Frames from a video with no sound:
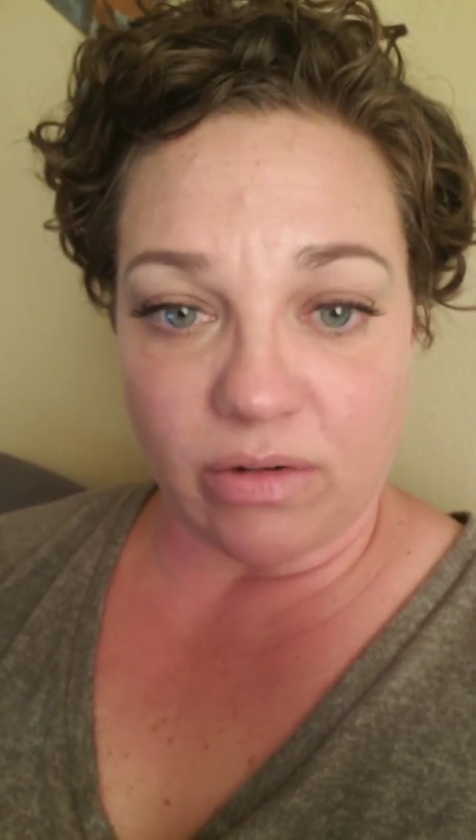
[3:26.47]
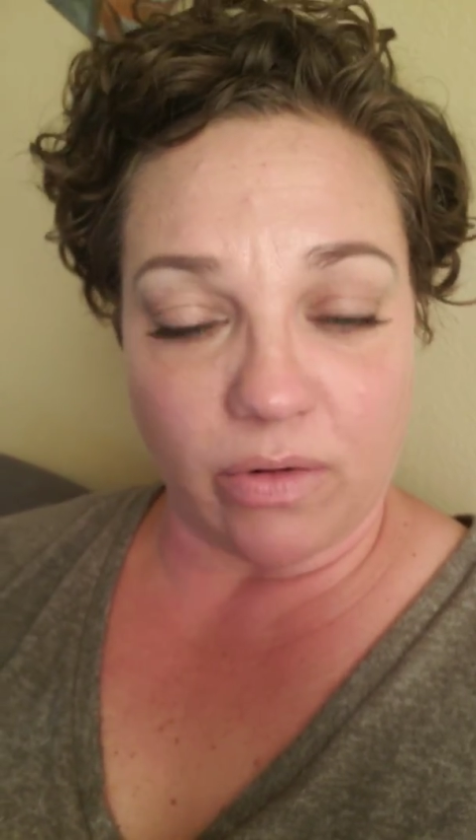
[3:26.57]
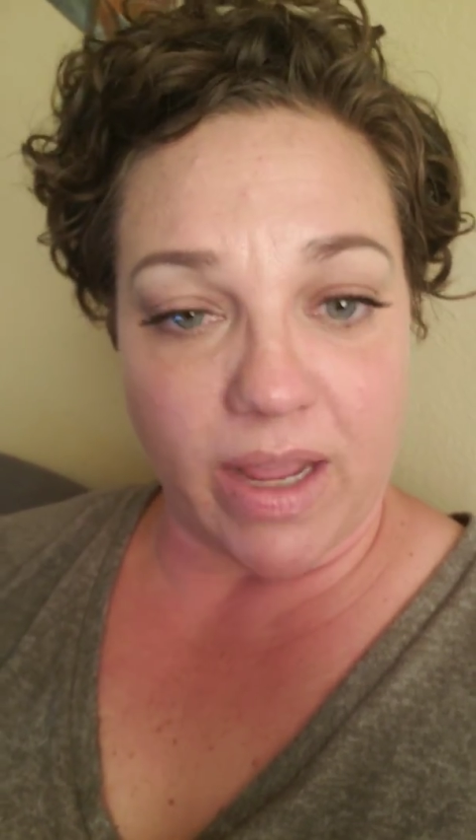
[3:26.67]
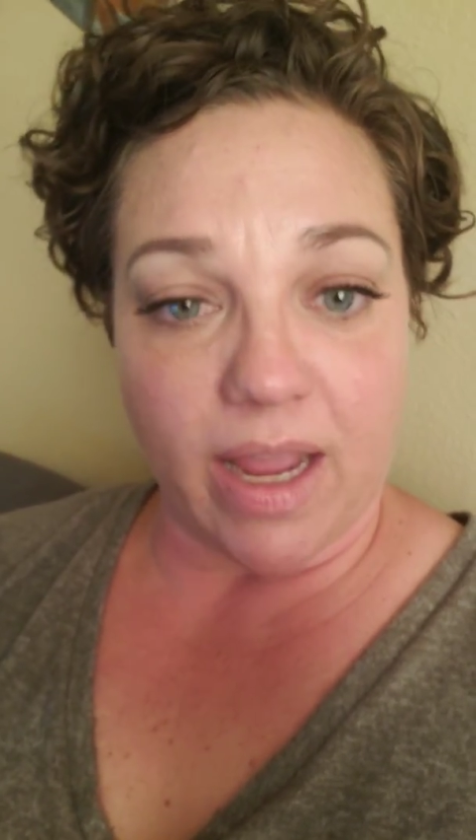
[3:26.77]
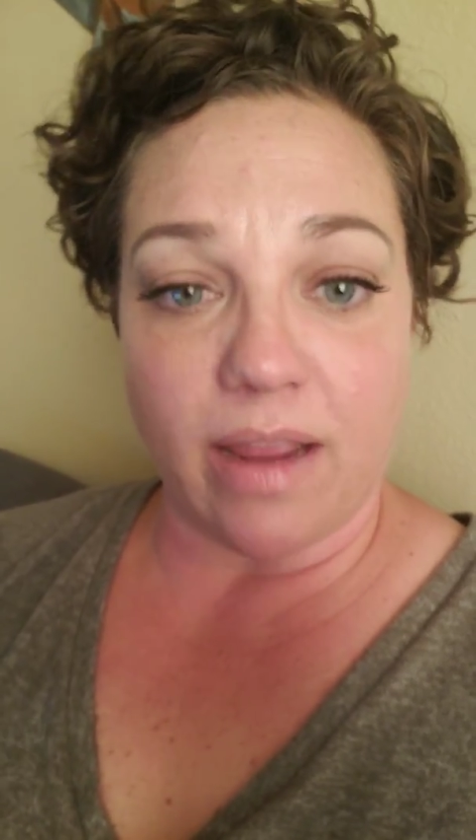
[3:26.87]

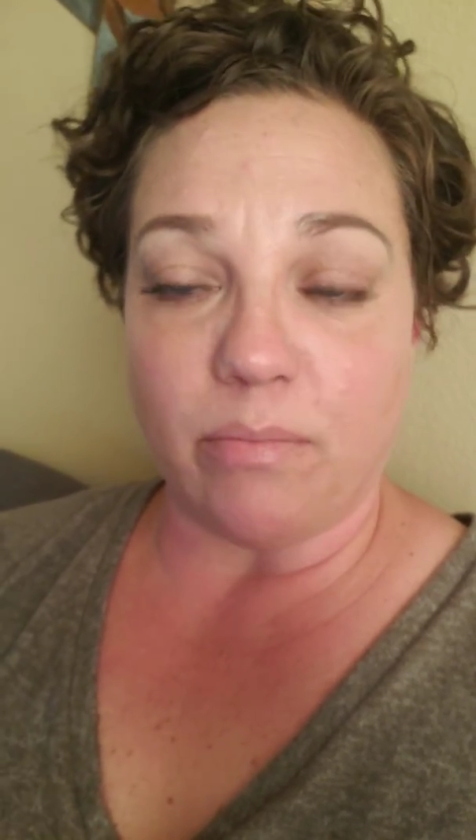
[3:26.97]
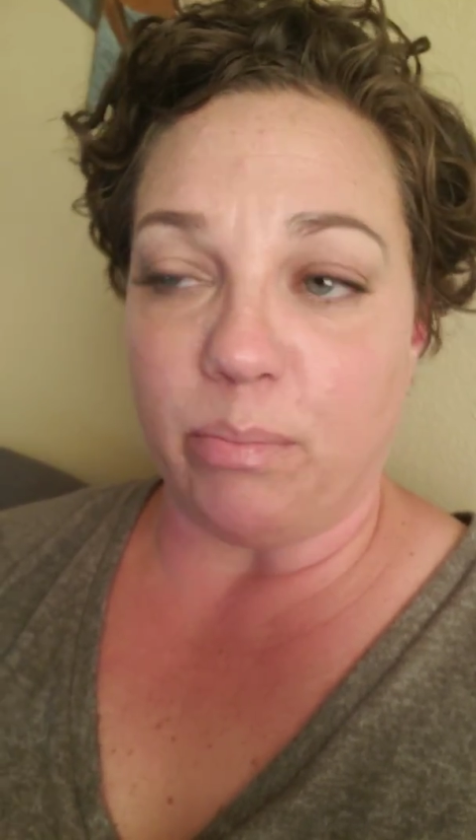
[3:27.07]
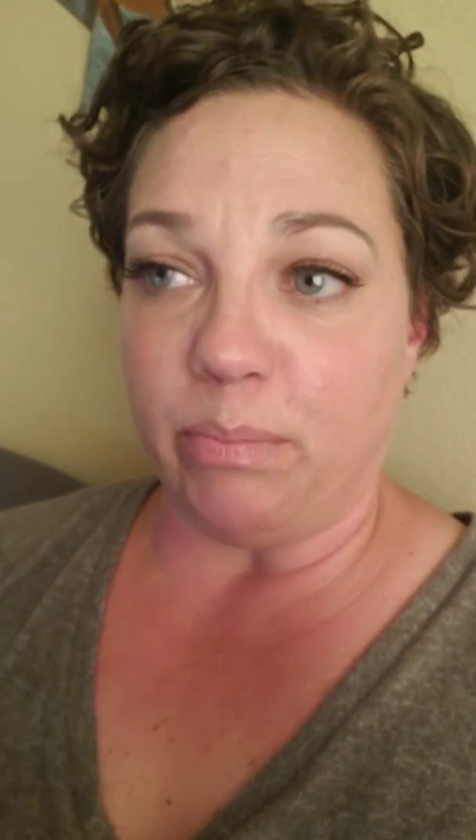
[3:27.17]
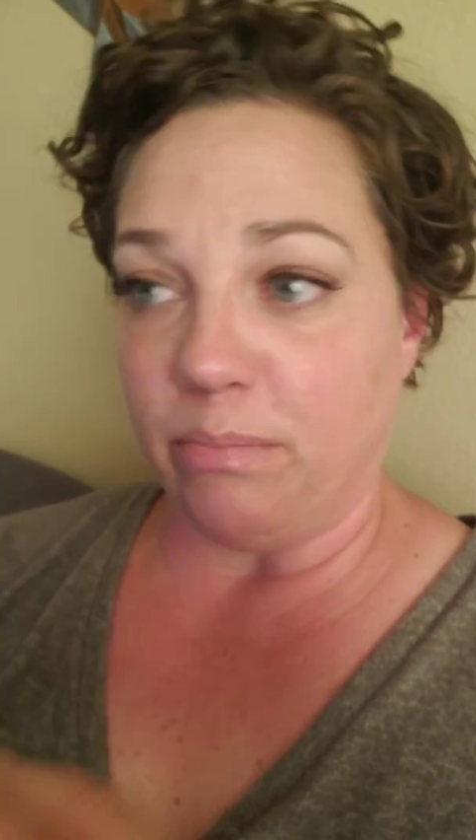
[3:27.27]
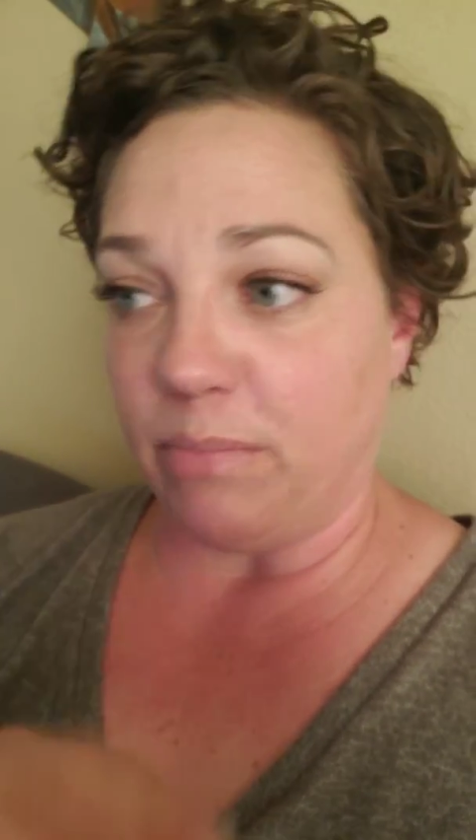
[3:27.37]
okay,
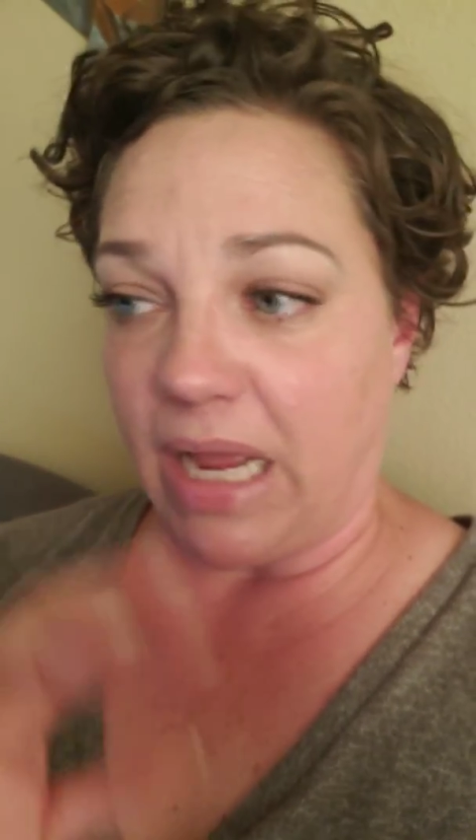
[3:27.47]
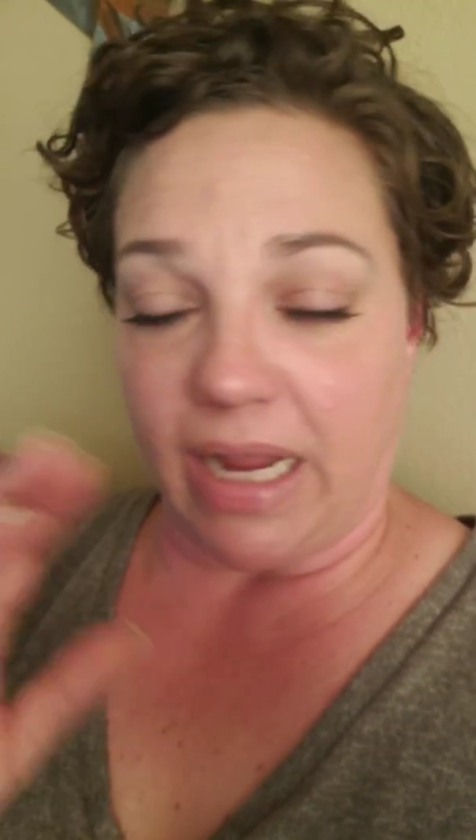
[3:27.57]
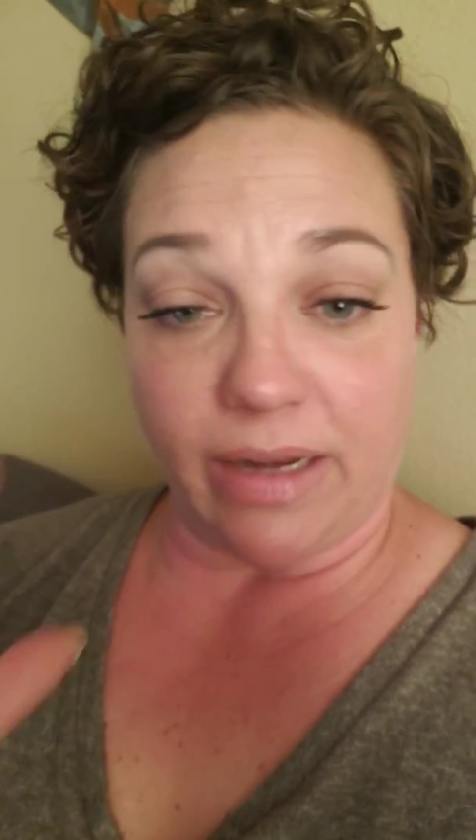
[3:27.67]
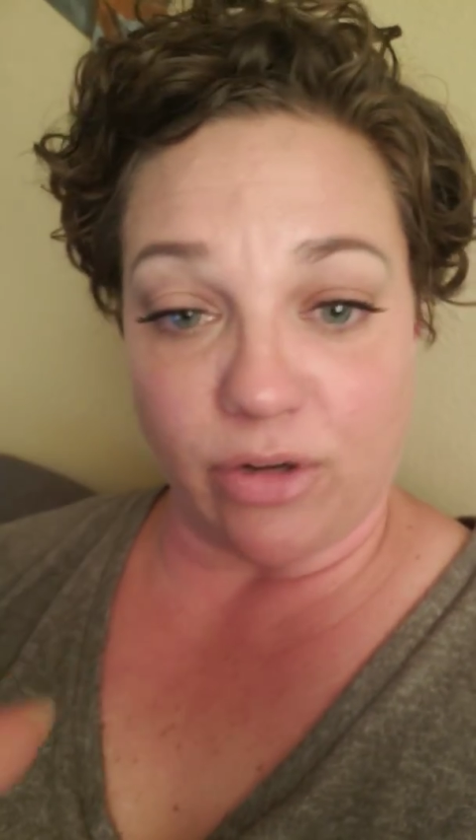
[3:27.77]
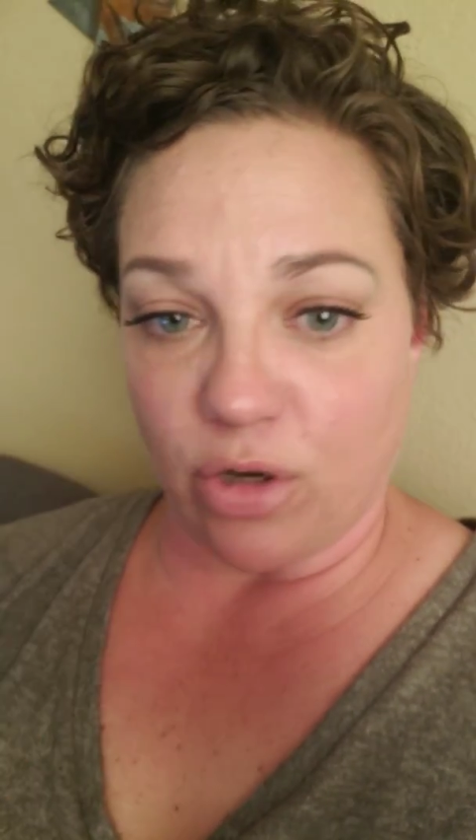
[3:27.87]

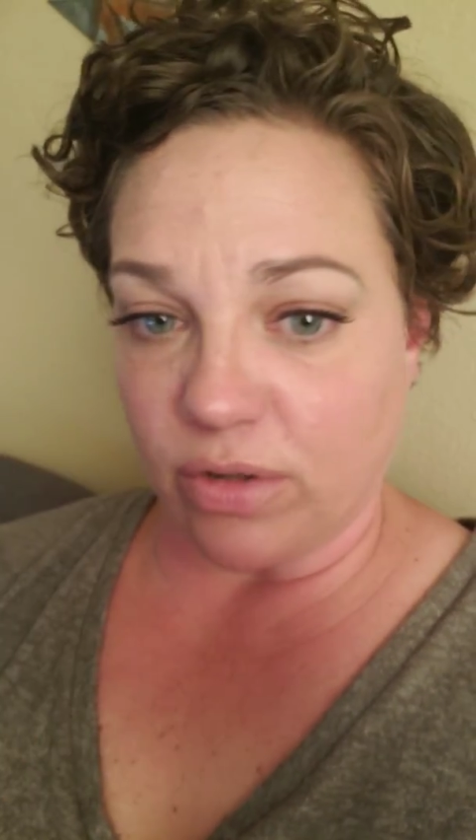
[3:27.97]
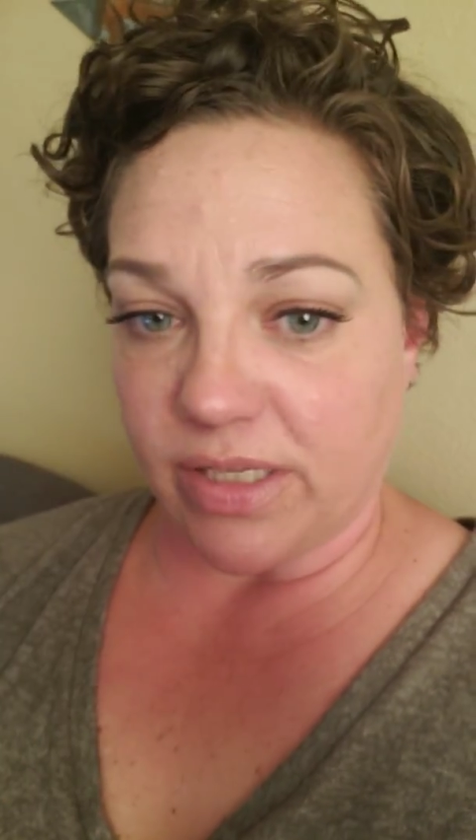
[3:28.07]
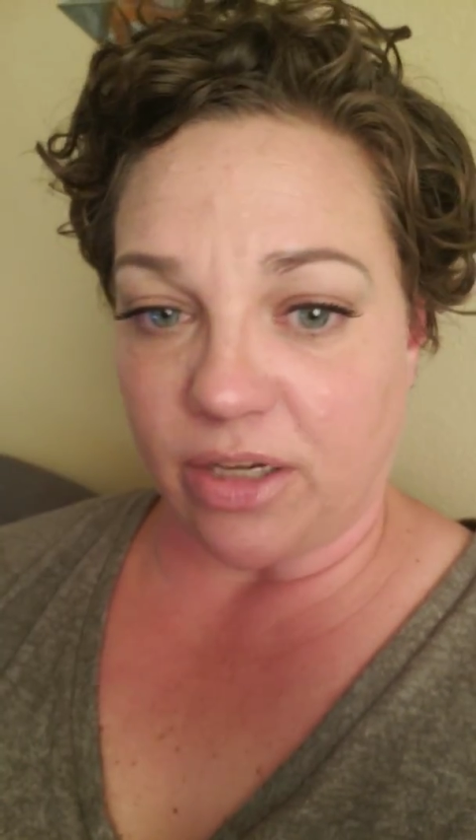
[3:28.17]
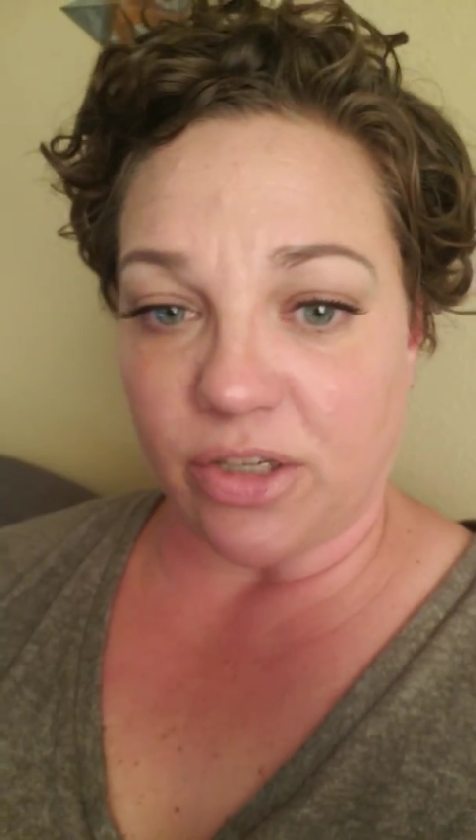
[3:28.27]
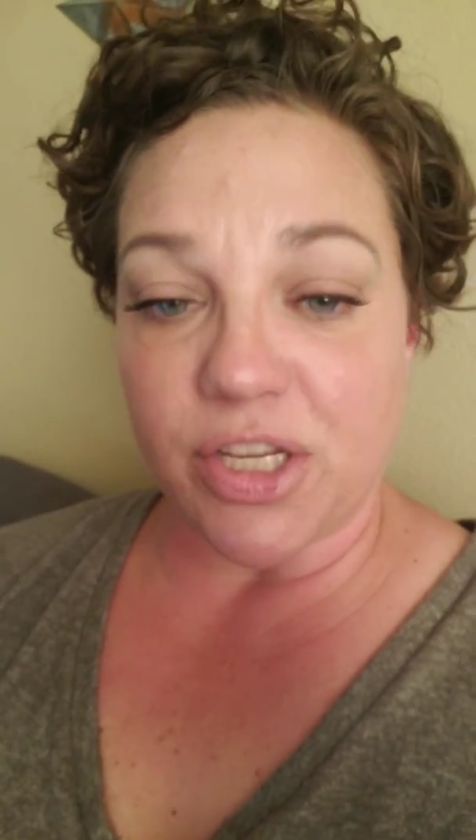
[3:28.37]
by Nicole
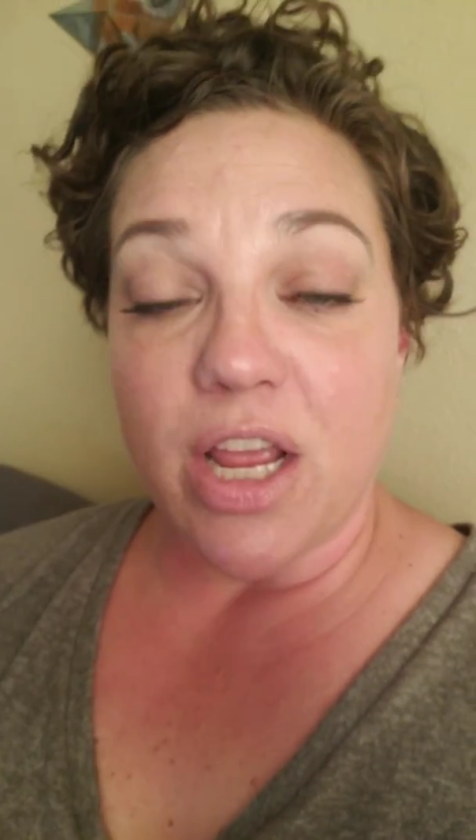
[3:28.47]
Sitters,